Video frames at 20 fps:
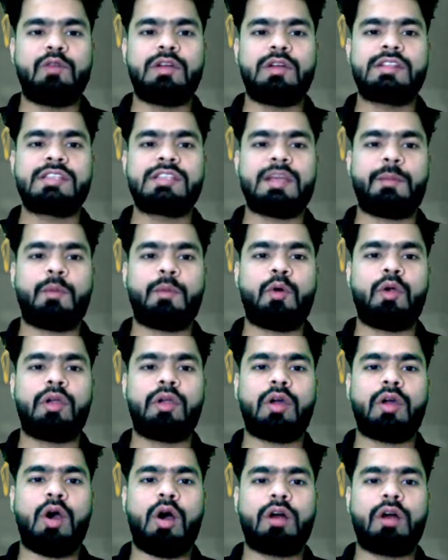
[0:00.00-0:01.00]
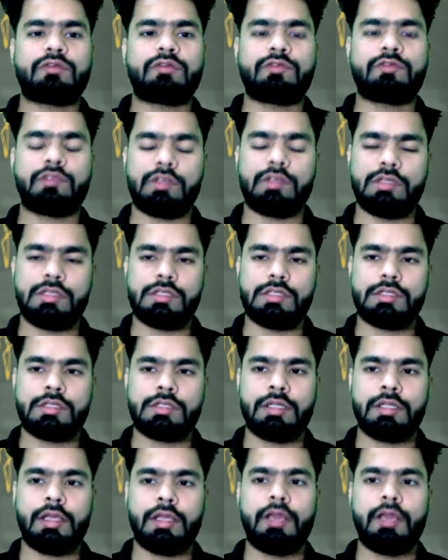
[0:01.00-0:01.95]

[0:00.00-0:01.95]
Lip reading: would support orphans.